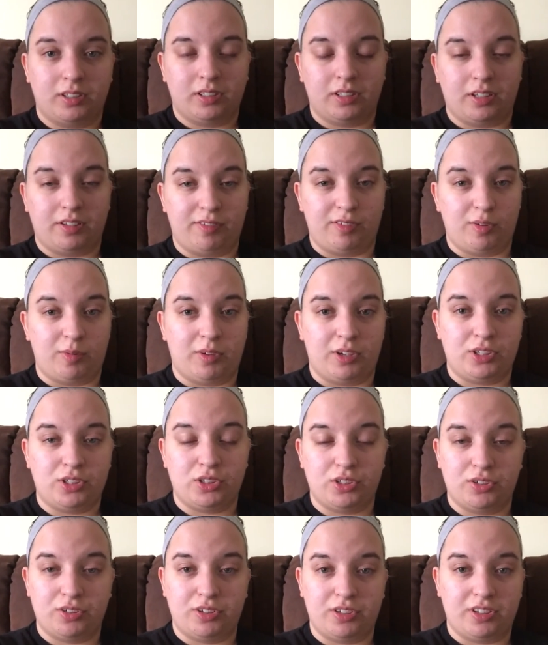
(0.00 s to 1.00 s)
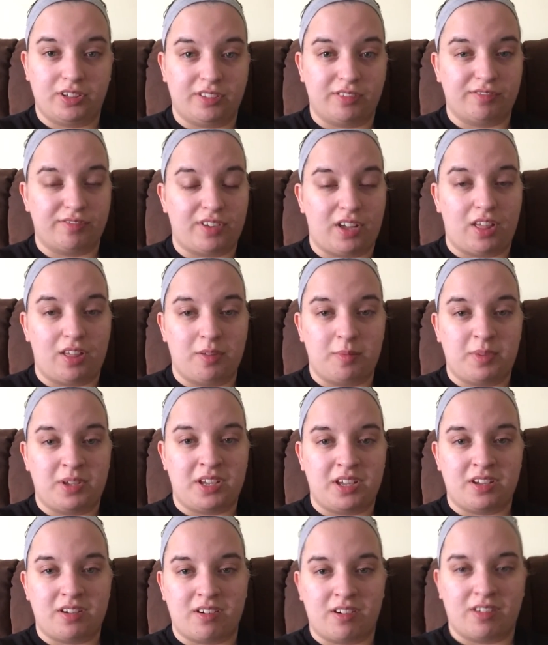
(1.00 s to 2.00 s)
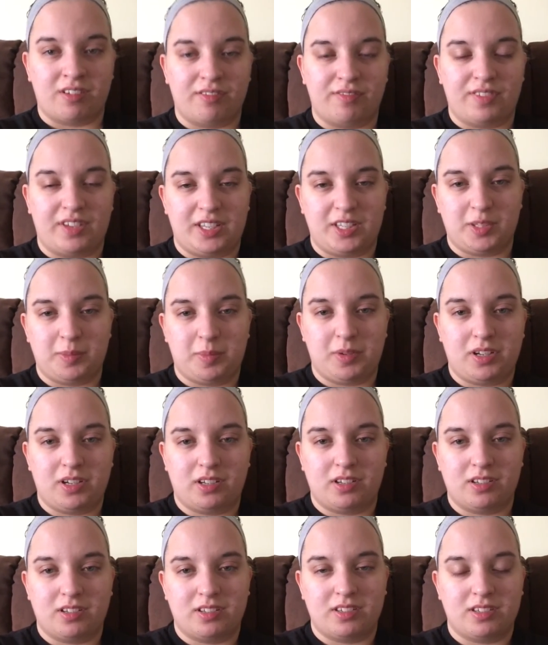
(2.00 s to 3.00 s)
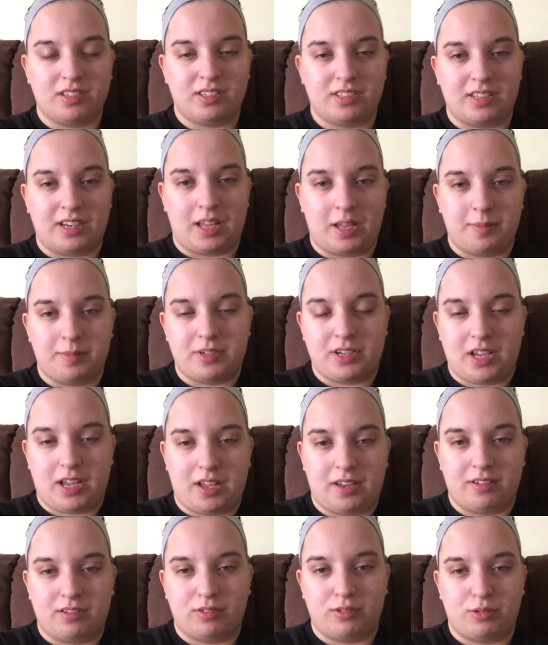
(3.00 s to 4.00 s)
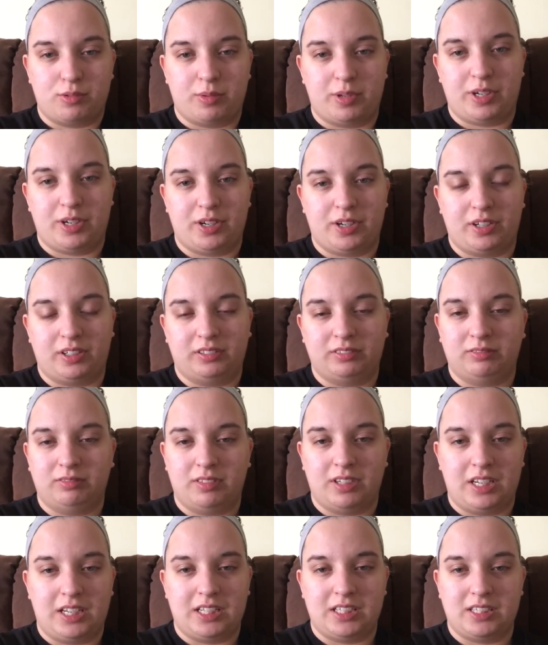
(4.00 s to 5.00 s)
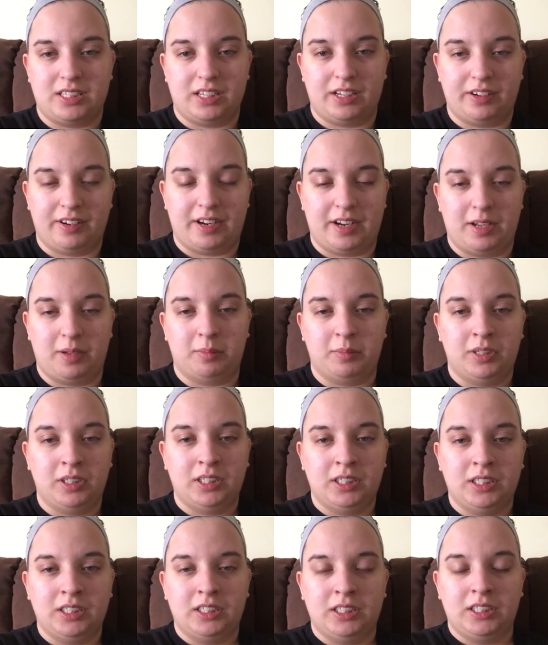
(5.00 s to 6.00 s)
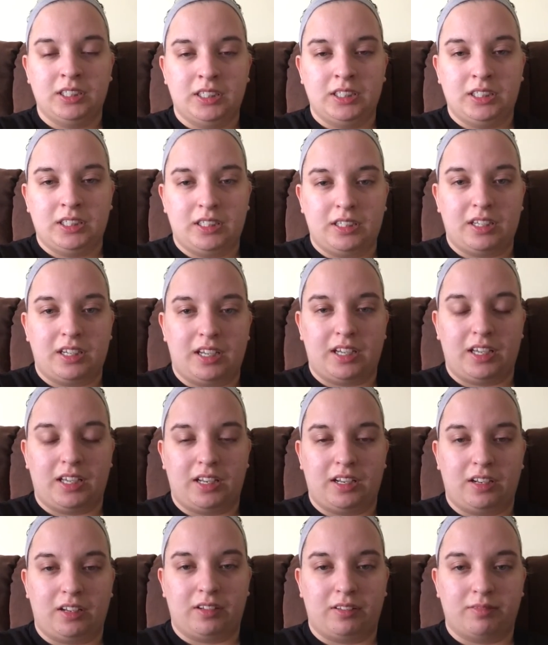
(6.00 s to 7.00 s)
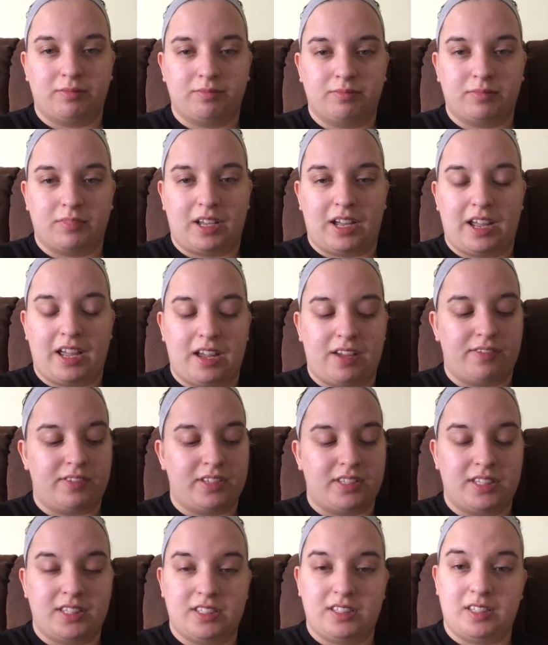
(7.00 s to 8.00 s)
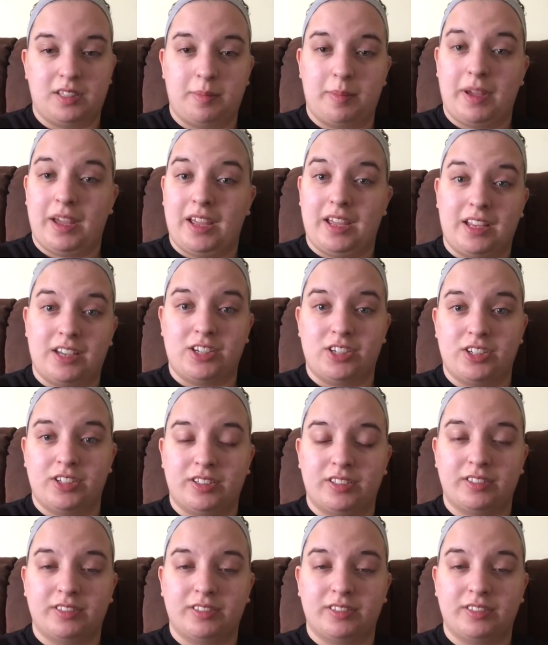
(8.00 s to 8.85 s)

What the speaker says: If you want to, you can follow me on Facebook, Snapchat, Twitter, Instagram, and I have a Cincy page.